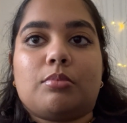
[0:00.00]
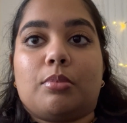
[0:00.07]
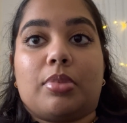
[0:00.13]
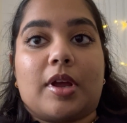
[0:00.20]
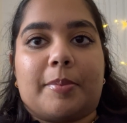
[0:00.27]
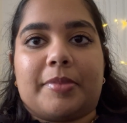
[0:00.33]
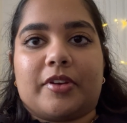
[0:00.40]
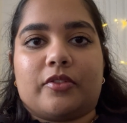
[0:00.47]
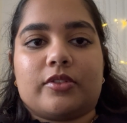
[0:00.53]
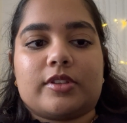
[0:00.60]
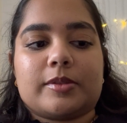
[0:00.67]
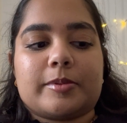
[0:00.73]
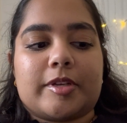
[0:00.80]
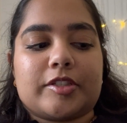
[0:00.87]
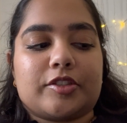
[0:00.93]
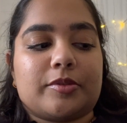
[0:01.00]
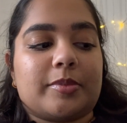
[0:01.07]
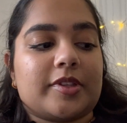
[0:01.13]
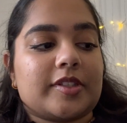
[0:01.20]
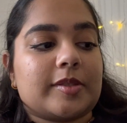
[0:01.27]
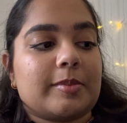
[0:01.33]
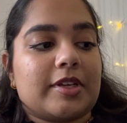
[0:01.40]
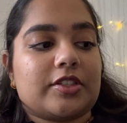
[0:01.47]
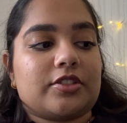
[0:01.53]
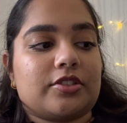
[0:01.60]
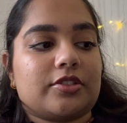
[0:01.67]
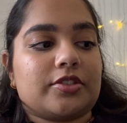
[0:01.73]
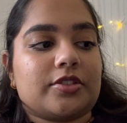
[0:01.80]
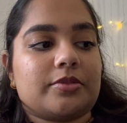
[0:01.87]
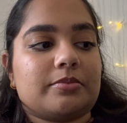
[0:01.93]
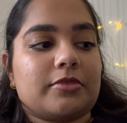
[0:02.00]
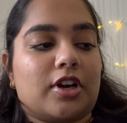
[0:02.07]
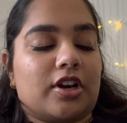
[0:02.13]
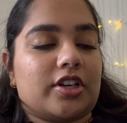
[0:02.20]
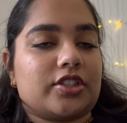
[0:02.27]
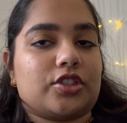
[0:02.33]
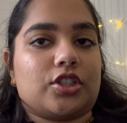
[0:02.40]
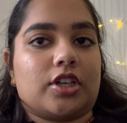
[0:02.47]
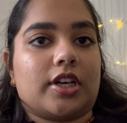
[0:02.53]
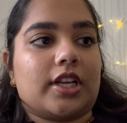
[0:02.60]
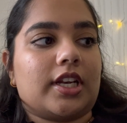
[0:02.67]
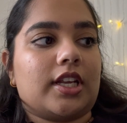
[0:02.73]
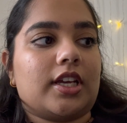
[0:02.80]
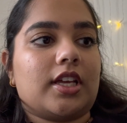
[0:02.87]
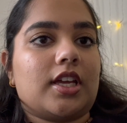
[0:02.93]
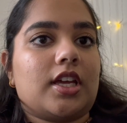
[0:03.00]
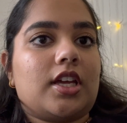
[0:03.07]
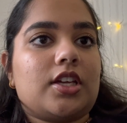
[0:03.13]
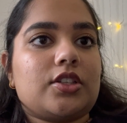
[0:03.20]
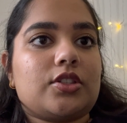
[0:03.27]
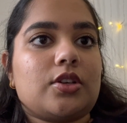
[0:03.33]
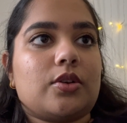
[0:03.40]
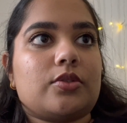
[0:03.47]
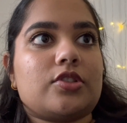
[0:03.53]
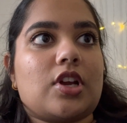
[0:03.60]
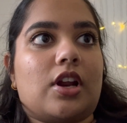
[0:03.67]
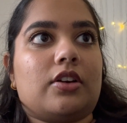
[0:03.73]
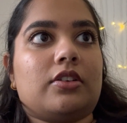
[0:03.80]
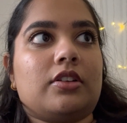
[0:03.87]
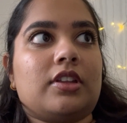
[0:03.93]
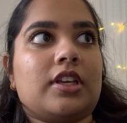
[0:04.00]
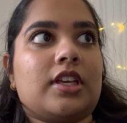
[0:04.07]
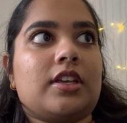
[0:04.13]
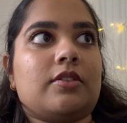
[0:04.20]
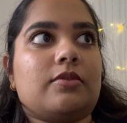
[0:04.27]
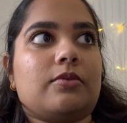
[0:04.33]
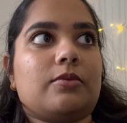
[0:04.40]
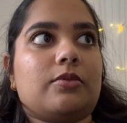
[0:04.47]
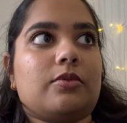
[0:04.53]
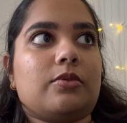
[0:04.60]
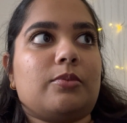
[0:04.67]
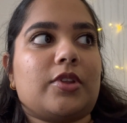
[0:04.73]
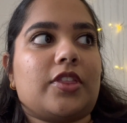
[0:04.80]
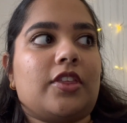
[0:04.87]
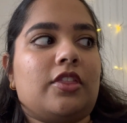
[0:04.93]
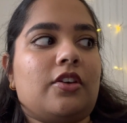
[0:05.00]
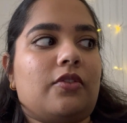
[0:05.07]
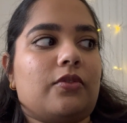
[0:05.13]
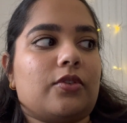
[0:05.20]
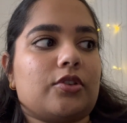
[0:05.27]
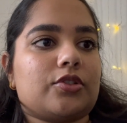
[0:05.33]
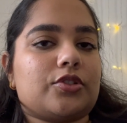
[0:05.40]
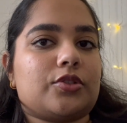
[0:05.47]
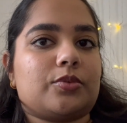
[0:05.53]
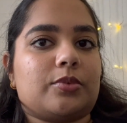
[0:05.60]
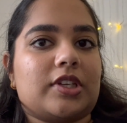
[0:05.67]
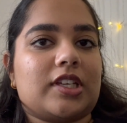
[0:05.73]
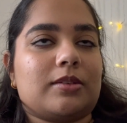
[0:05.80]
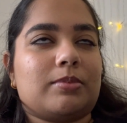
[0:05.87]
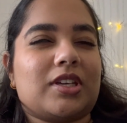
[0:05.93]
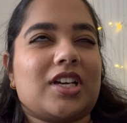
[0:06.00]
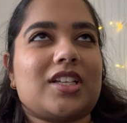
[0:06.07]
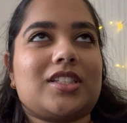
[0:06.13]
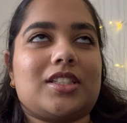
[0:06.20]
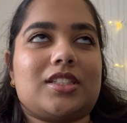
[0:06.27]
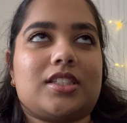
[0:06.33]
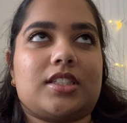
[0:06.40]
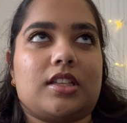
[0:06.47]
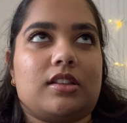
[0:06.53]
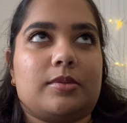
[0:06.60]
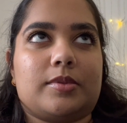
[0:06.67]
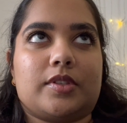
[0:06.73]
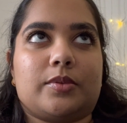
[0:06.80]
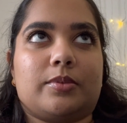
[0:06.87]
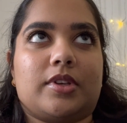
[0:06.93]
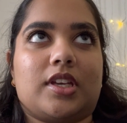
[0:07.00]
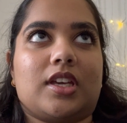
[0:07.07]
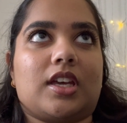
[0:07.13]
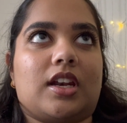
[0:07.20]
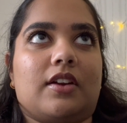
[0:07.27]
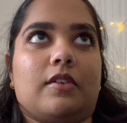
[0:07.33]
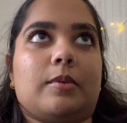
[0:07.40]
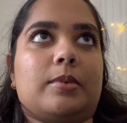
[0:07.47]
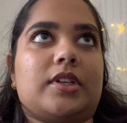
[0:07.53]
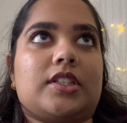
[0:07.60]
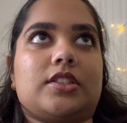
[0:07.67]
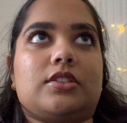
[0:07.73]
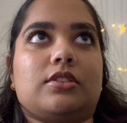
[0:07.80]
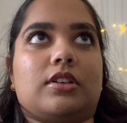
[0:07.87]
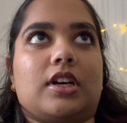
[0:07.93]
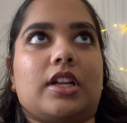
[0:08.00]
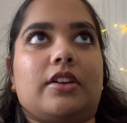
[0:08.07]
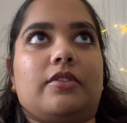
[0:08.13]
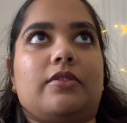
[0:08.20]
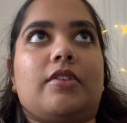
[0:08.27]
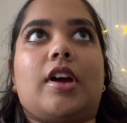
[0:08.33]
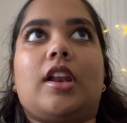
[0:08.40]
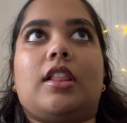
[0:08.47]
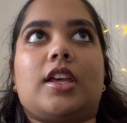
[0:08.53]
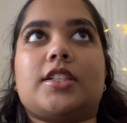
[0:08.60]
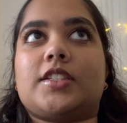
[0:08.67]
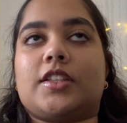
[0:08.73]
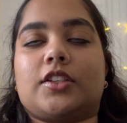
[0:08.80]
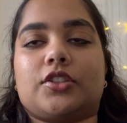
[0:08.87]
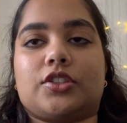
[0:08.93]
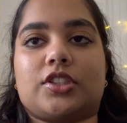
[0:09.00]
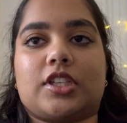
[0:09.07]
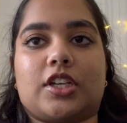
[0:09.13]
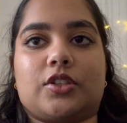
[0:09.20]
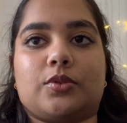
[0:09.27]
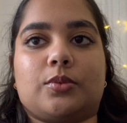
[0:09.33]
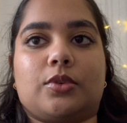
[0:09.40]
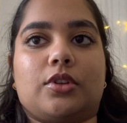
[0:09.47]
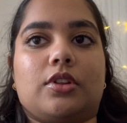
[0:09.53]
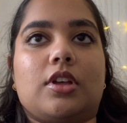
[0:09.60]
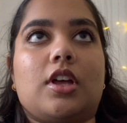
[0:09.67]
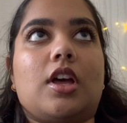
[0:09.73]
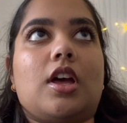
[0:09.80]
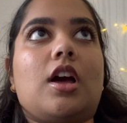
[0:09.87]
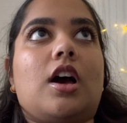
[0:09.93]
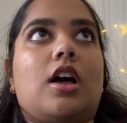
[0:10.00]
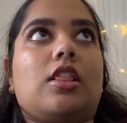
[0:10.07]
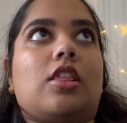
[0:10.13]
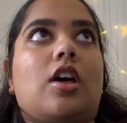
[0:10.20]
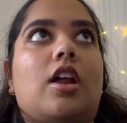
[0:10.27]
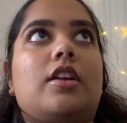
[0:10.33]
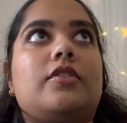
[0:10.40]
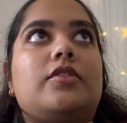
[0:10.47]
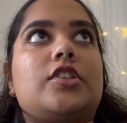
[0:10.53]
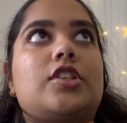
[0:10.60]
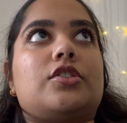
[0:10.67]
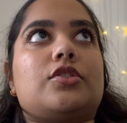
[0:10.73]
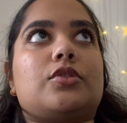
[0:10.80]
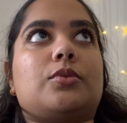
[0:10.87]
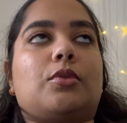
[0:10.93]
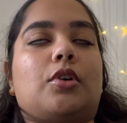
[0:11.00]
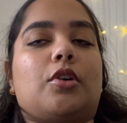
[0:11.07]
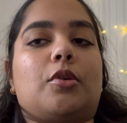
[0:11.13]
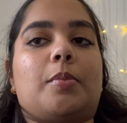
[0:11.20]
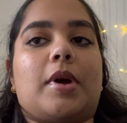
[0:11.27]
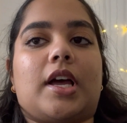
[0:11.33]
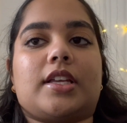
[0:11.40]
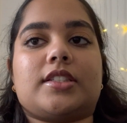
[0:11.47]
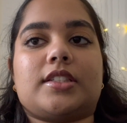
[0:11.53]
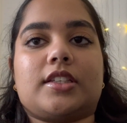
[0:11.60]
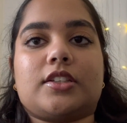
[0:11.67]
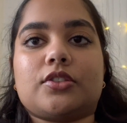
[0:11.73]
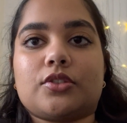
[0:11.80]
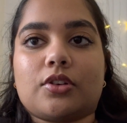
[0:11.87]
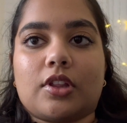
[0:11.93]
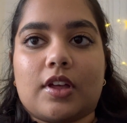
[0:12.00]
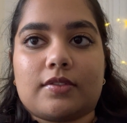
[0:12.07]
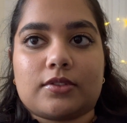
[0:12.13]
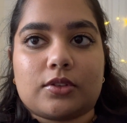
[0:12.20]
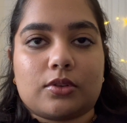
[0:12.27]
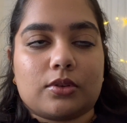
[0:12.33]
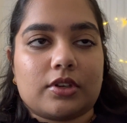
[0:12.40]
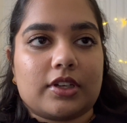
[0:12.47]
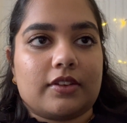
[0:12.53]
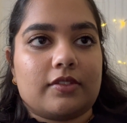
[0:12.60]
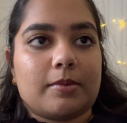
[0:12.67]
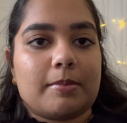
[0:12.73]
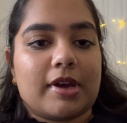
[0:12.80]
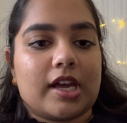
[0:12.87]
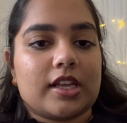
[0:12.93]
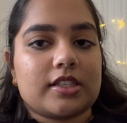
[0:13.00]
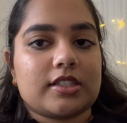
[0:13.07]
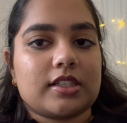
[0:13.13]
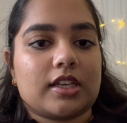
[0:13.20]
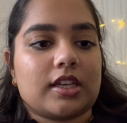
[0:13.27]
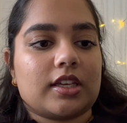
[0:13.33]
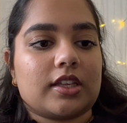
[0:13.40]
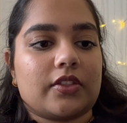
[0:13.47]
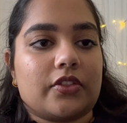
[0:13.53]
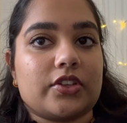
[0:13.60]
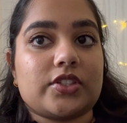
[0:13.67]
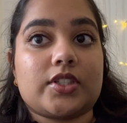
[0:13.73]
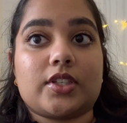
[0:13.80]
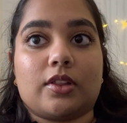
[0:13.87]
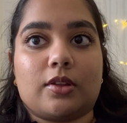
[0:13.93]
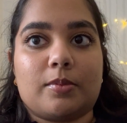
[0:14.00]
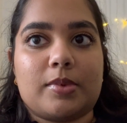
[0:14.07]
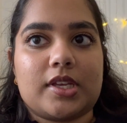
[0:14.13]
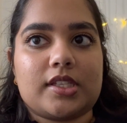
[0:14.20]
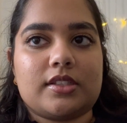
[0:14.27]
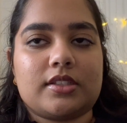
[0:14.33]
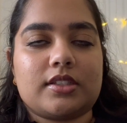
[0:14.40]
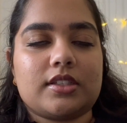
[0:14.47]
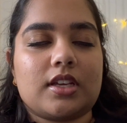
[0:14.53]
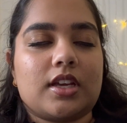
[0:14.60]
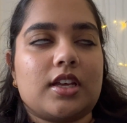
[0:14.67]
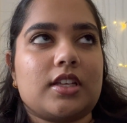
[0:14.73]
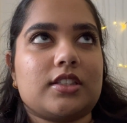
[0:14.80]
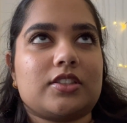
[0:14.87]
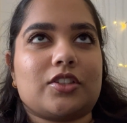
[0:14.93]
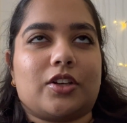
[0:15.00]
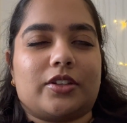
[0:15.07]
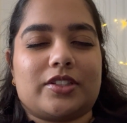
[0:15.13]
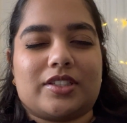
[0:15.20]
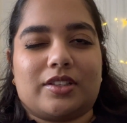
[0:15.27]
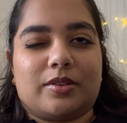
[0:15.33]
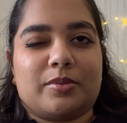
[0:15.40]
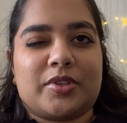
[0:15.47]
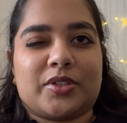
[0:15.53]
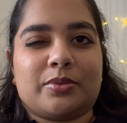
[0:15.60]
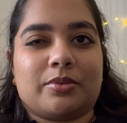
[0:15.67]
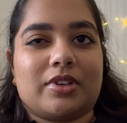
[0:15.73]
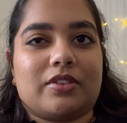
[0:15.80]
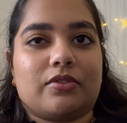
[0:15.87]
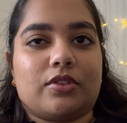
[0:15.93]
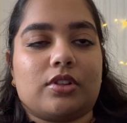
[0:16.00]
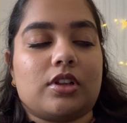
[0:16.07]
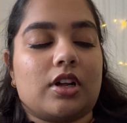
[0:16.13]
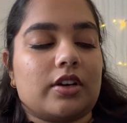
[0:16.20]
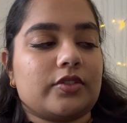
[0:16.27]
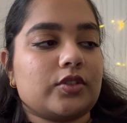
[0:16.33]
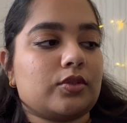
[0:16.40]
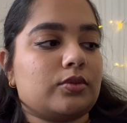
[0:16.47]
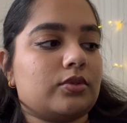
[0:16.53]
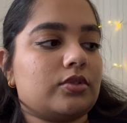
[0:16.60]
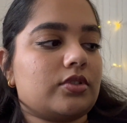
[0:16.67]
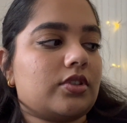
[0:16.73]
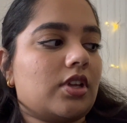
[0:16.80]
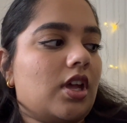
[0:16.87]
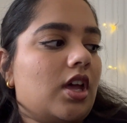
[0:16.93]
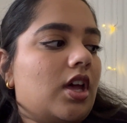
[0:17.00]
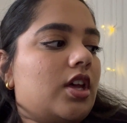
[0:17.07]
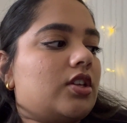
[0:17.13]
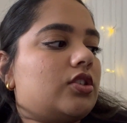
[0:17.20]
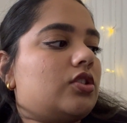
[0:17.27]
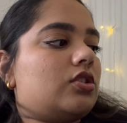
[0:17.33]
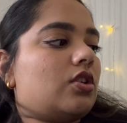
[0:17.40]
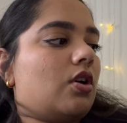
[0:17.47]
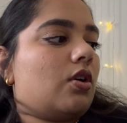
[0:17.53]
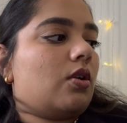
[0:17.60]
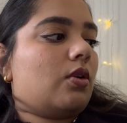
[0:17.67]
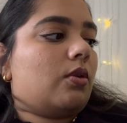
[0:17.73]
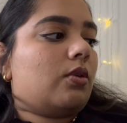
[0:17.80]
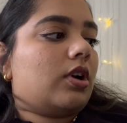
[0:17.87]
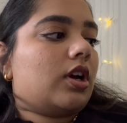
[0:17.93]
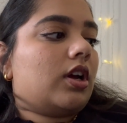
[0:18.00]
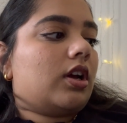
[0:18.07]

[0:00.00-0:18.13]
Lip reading: prepping for the semester, but the semester's already started. So generally within the first week, because it's syllabus week and everybody's still kind of finalizing their schedule, a lot of teachers won't go past the intro level or even past like the syllabus. It's called syllabus week for a lot of schools. So